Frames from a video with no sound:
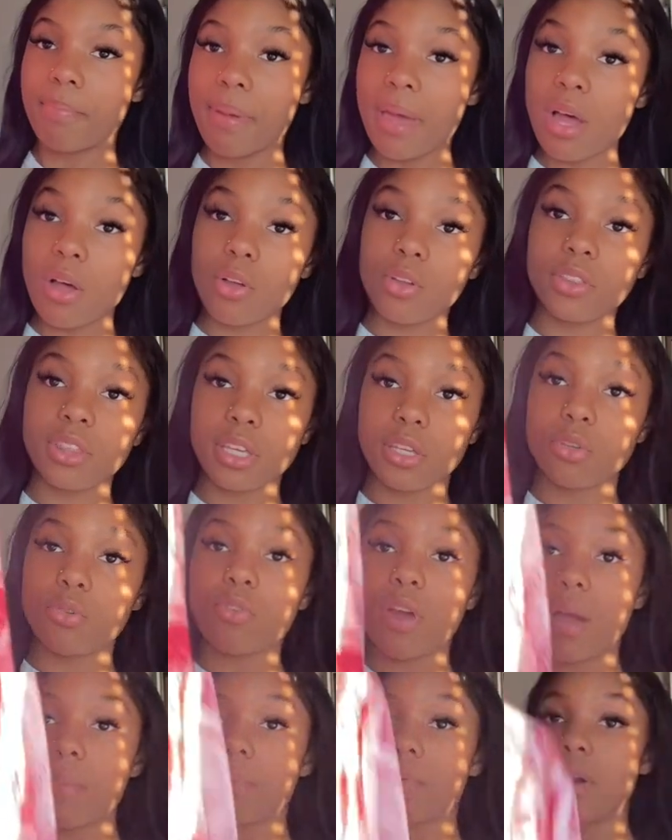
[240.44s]
belt that you
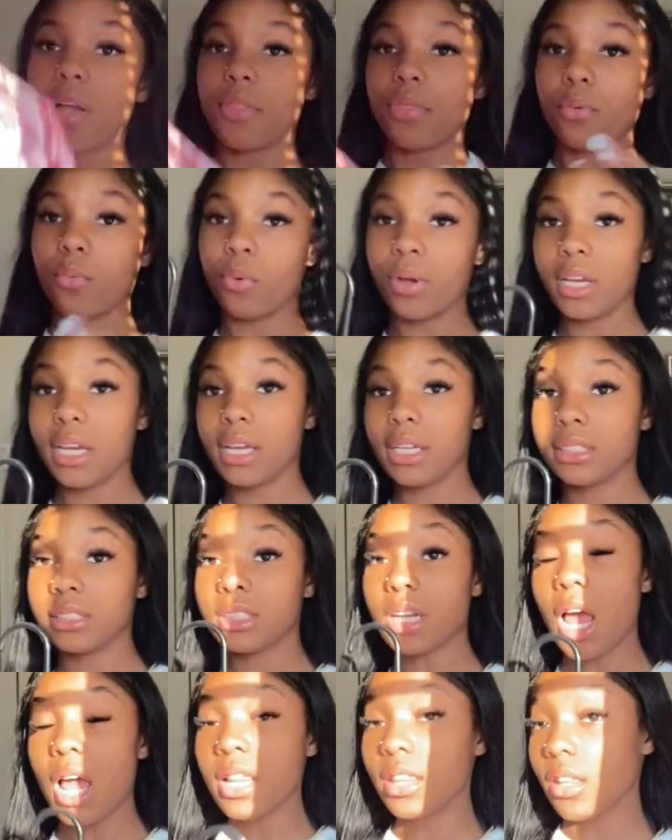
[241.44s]
wrap around the waist
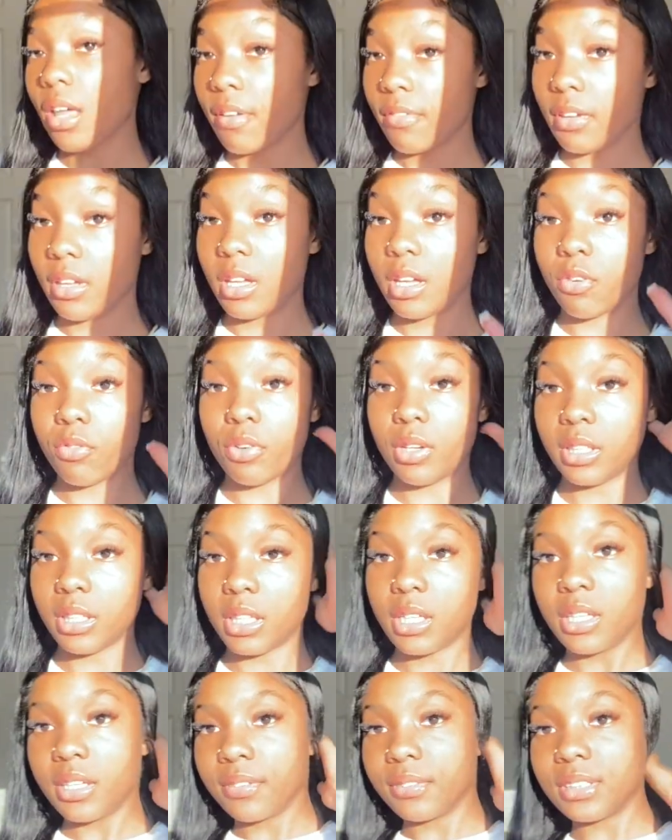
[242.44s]
i love it it really
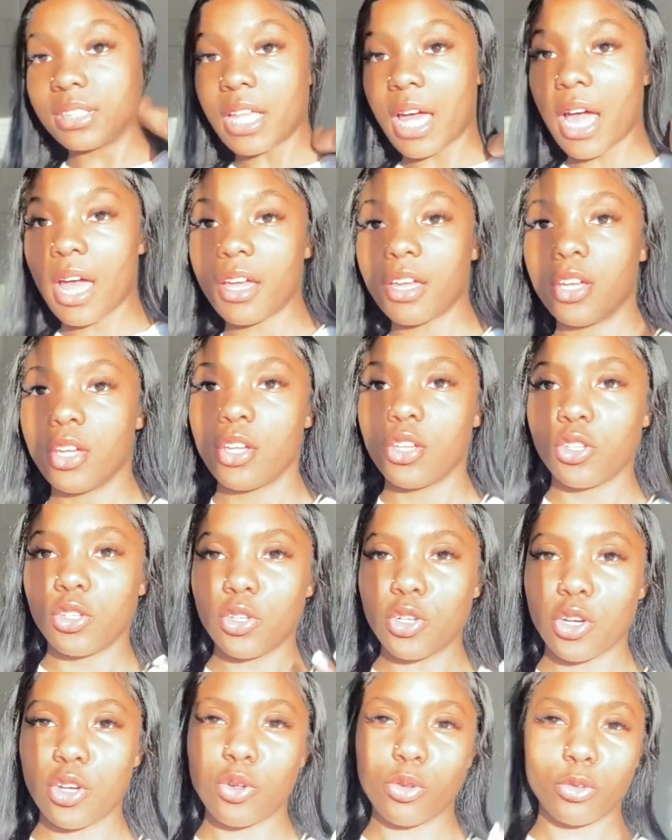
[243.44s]
gives that you
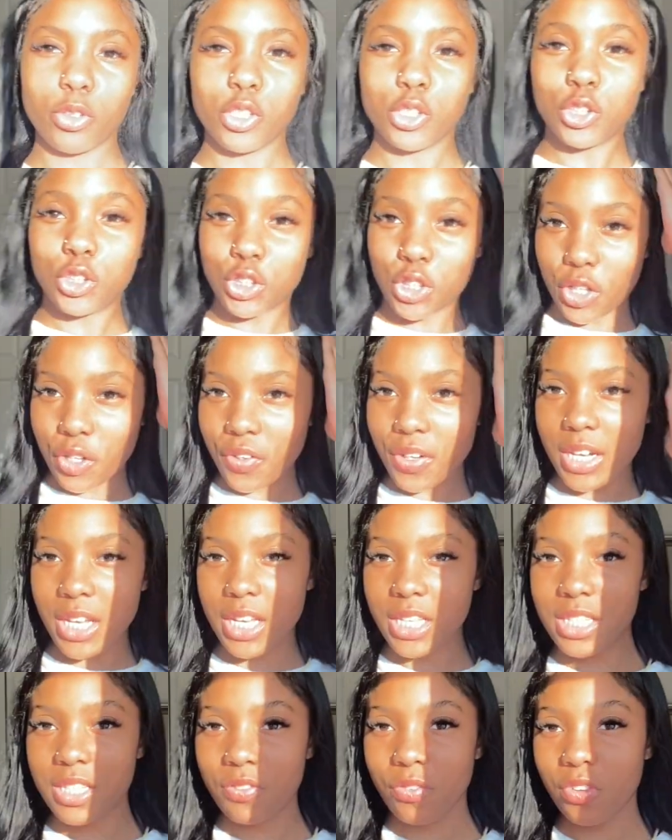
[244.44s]
know
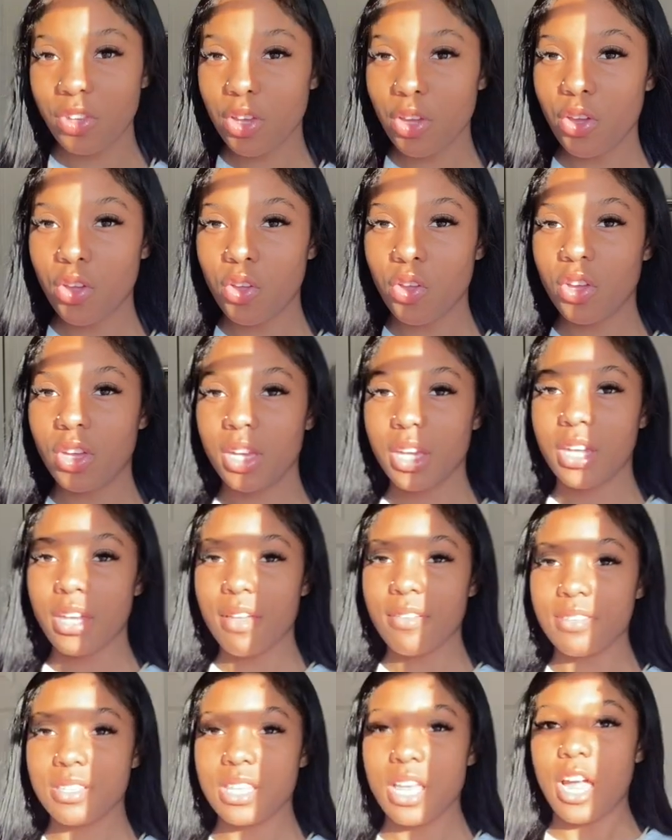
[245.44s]
luxurious feel it
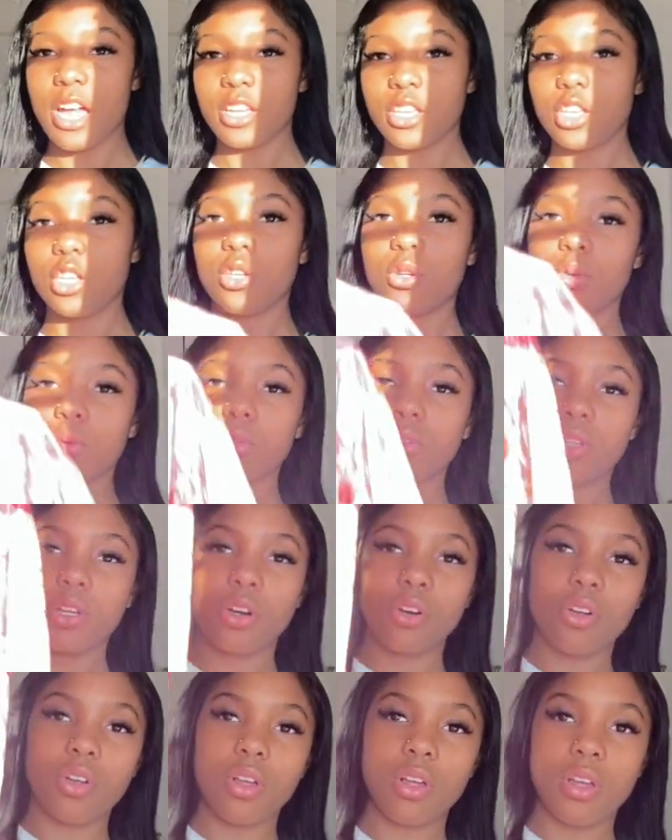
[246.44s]
gives that cute
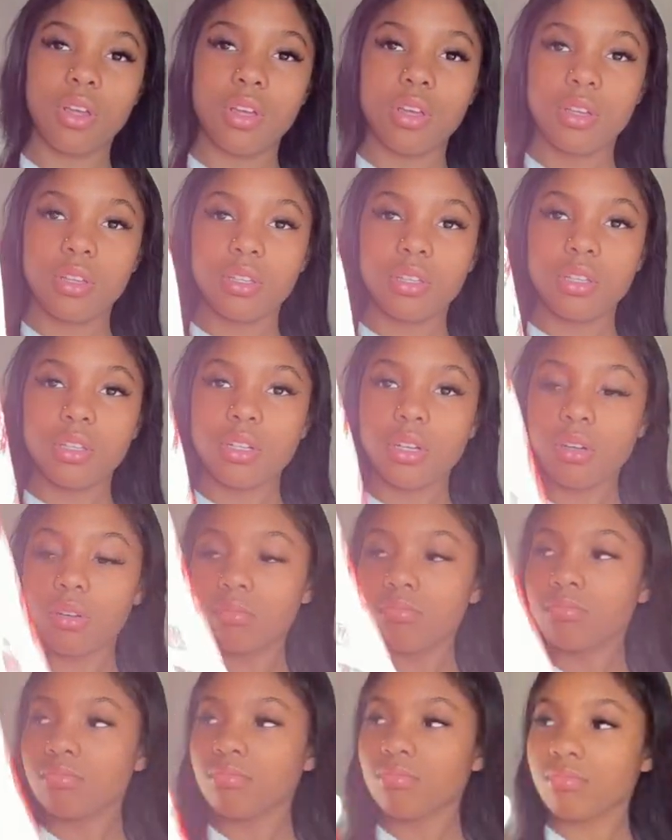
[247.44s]
little you
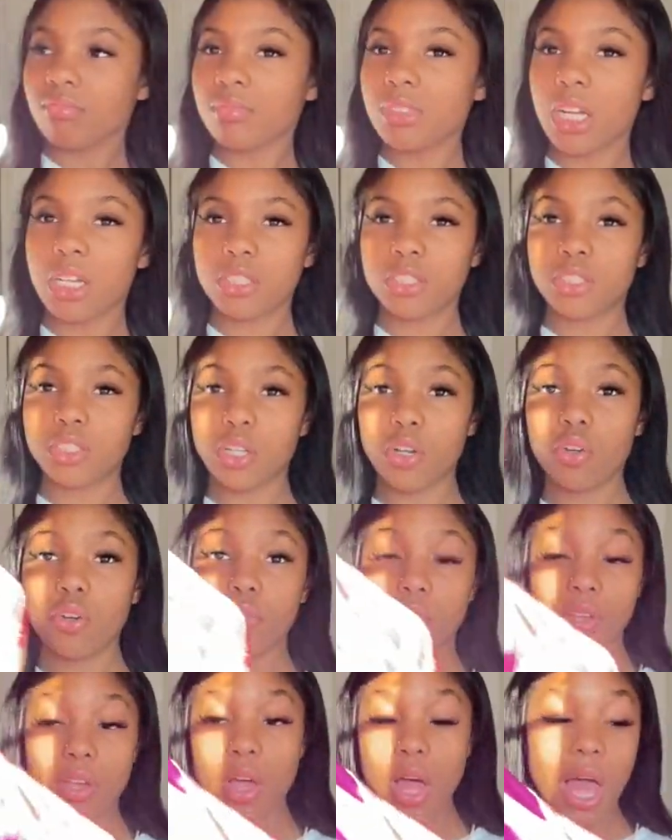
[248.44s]
know silk
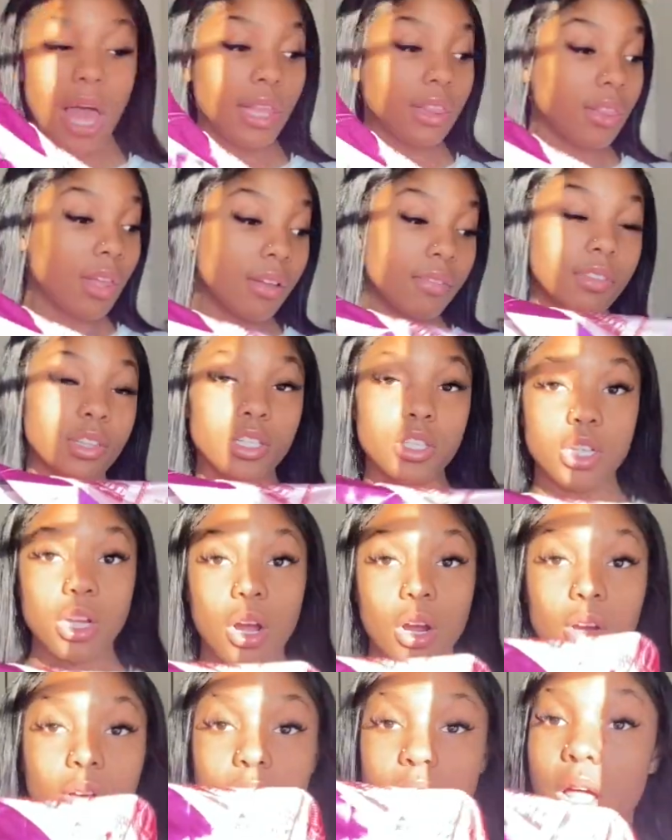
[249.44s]
feel. I love the
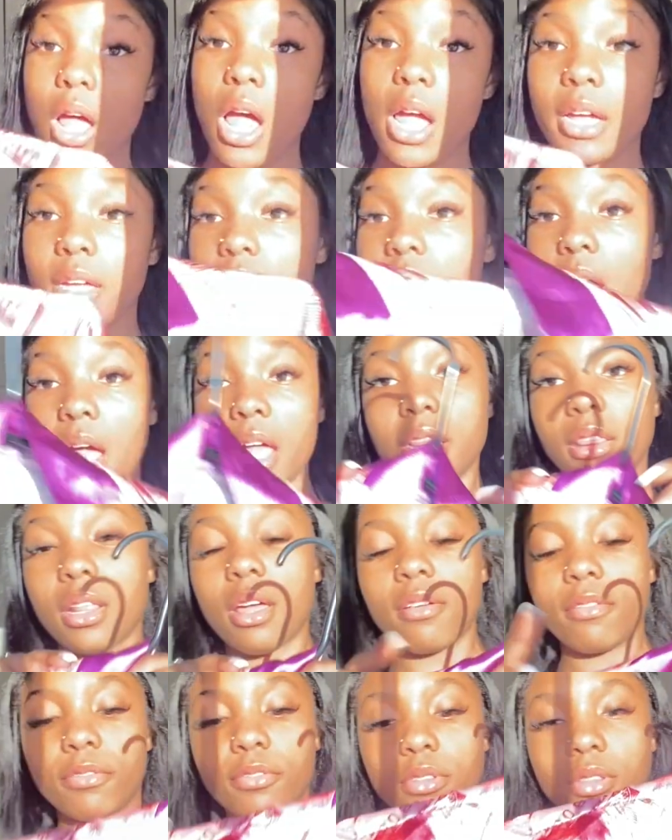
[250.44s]
scarf. I I
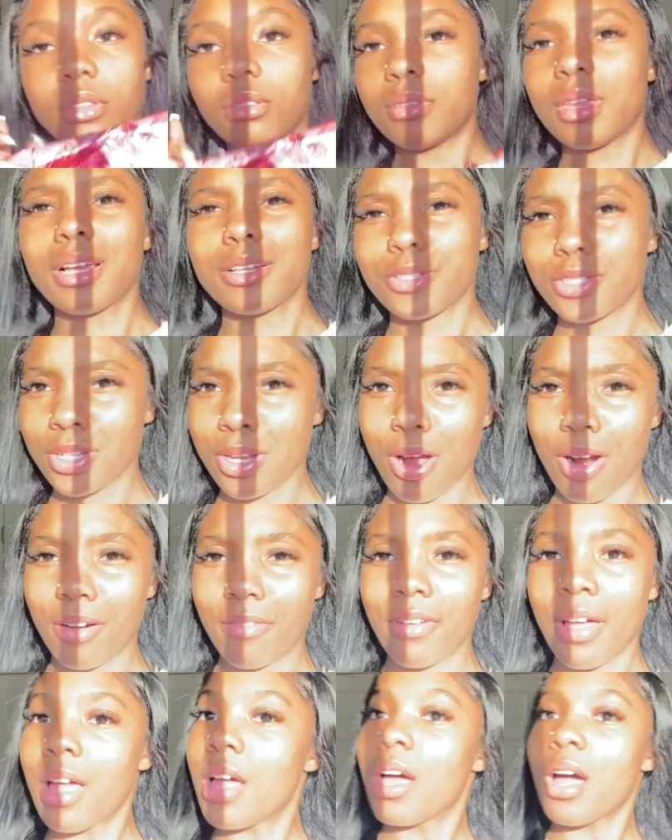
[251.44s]
love not scarf.
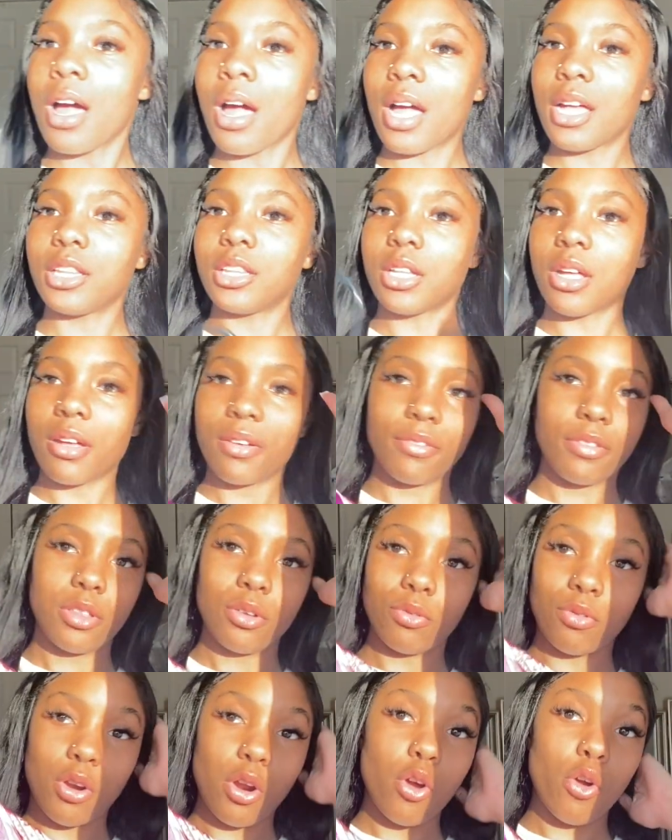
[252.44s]
I love the
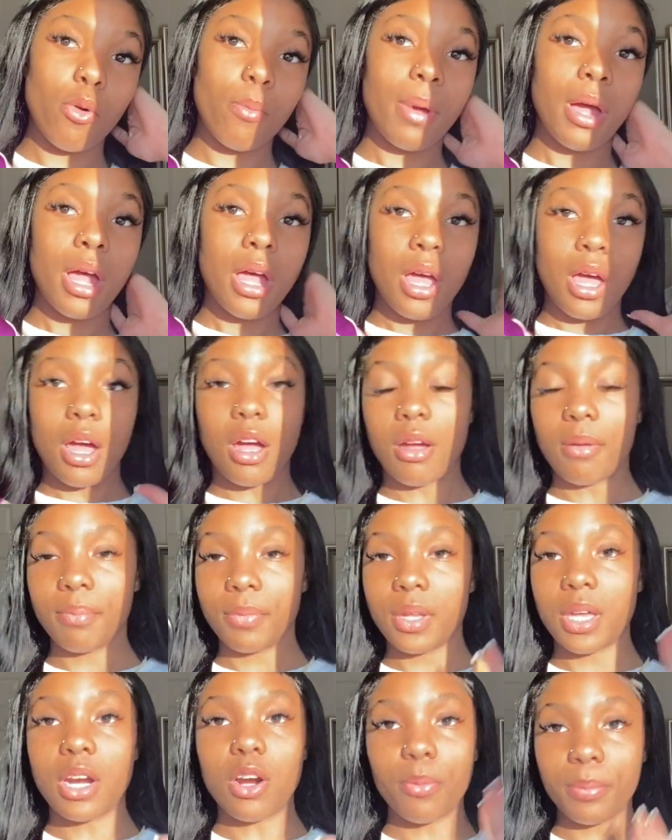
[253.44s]
robe. Um,
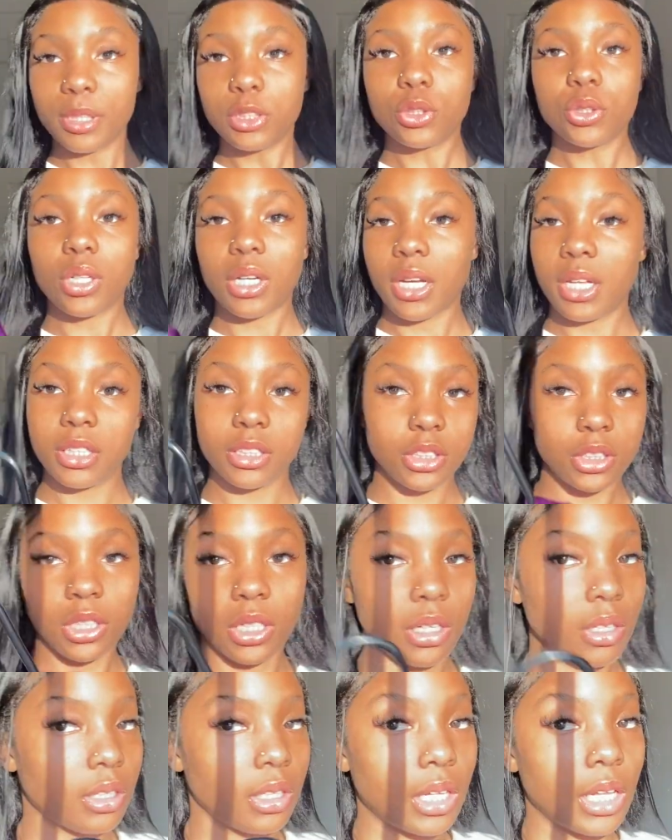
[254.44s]
and I'll make sure to
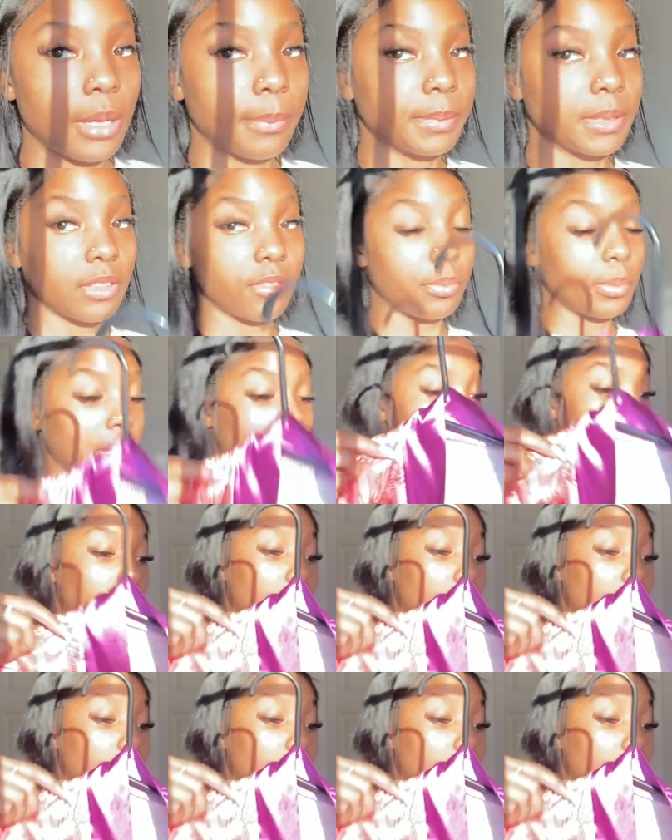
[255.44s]
insert clips of me in